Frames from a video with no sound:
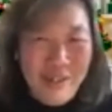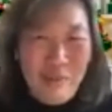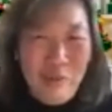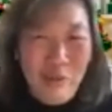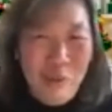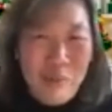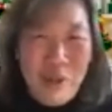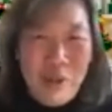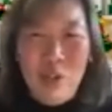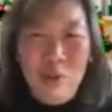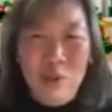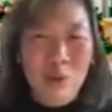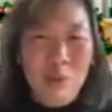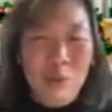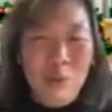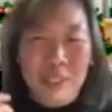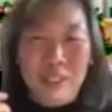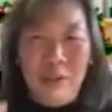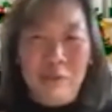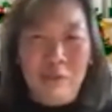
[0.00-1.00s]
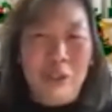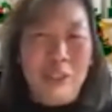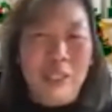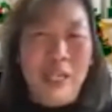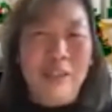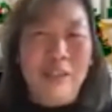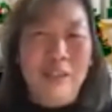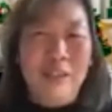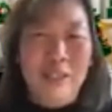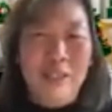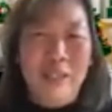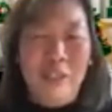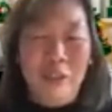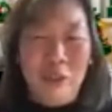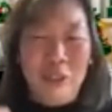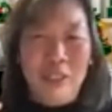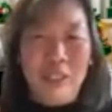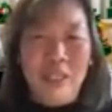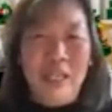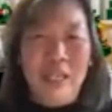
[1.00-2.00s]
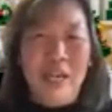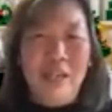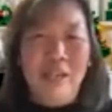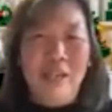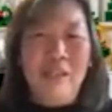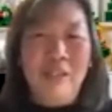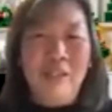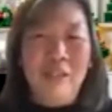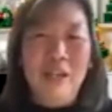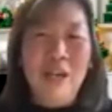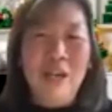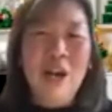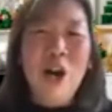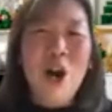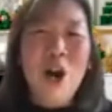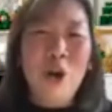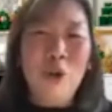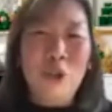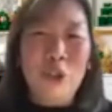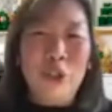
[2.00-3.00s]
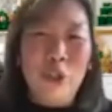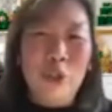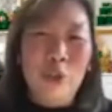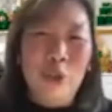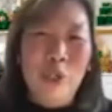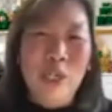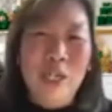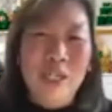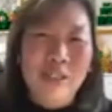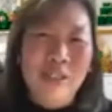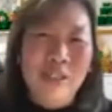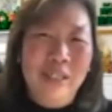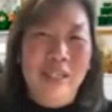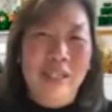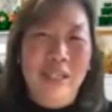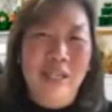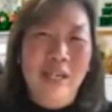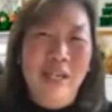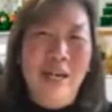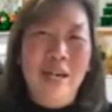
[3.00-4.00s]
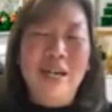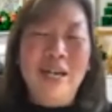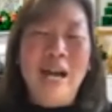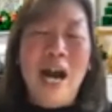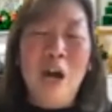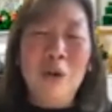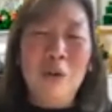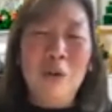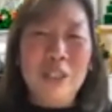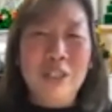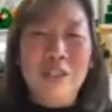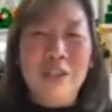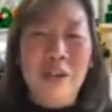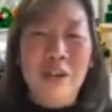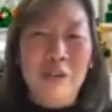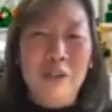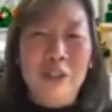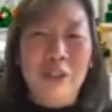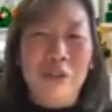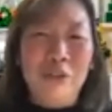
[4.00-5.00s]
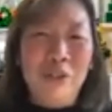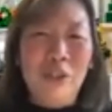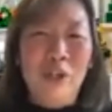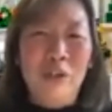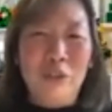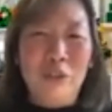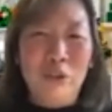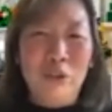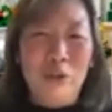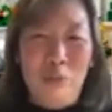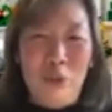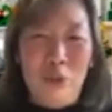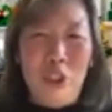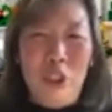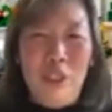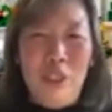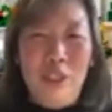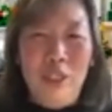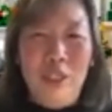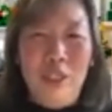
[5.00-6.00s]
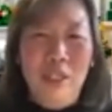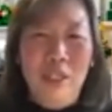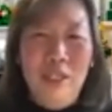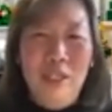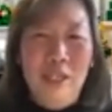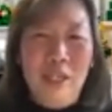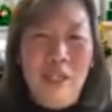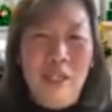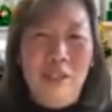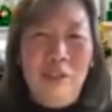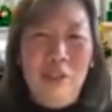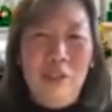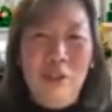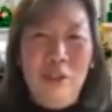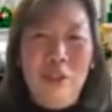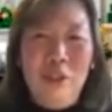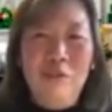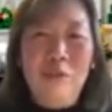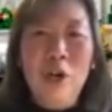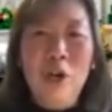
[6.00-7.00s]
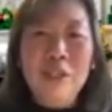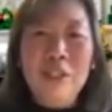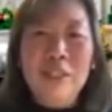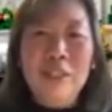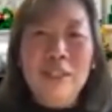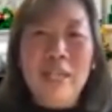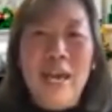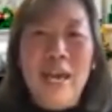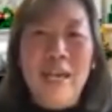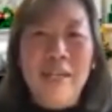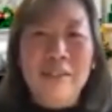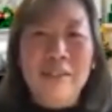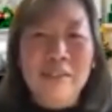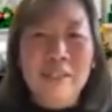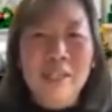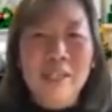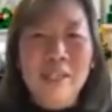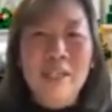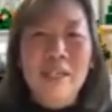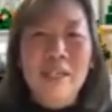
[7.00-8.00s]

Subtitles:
Many women suffer silently, and you see that in also the accounts and narratives of scripture. So divorce and